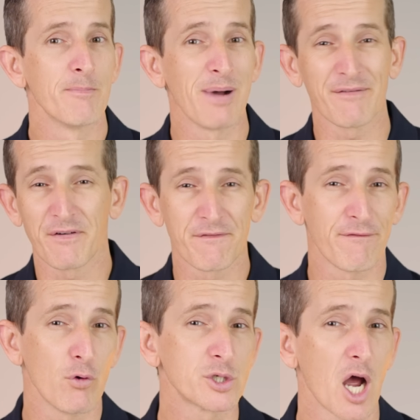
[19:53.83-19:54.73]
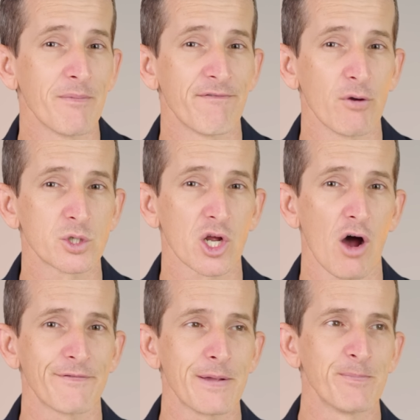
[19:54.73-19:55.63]
But for full-time filter
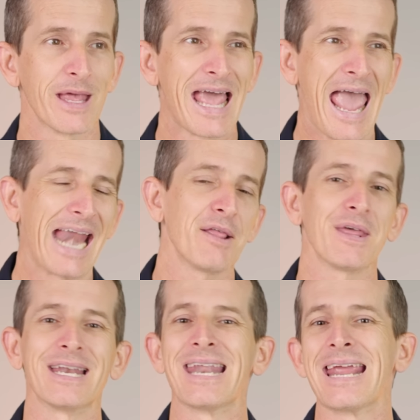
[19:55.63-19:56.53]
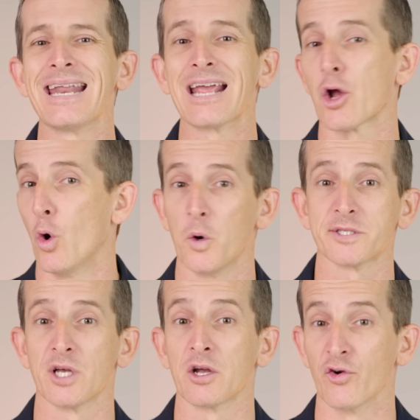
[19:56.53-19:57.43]
coffee, anything needing a
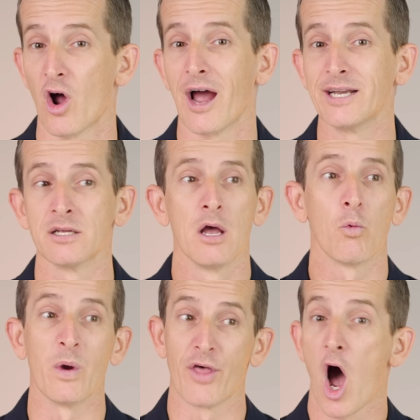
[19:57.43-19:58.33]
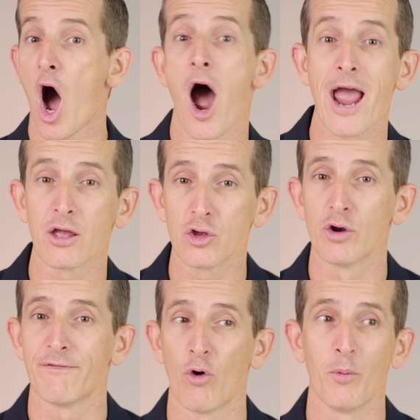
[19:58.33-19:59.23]
coarser grind with higher
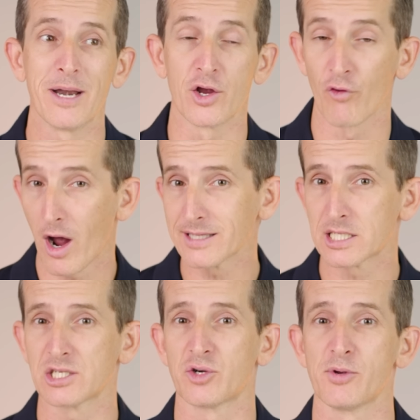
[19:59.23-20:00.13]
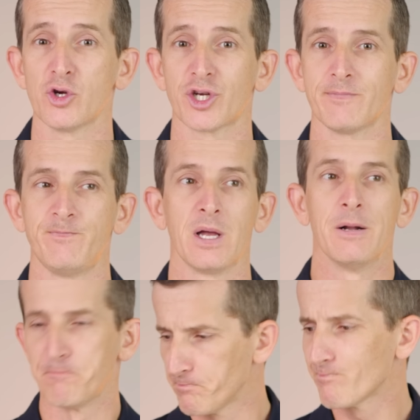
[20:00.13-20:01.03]
uniformity grinds distribution,
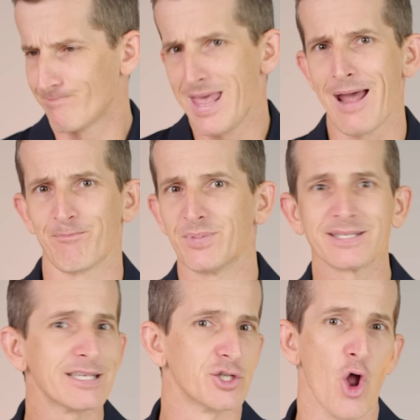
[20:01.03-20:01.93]
yeah, this is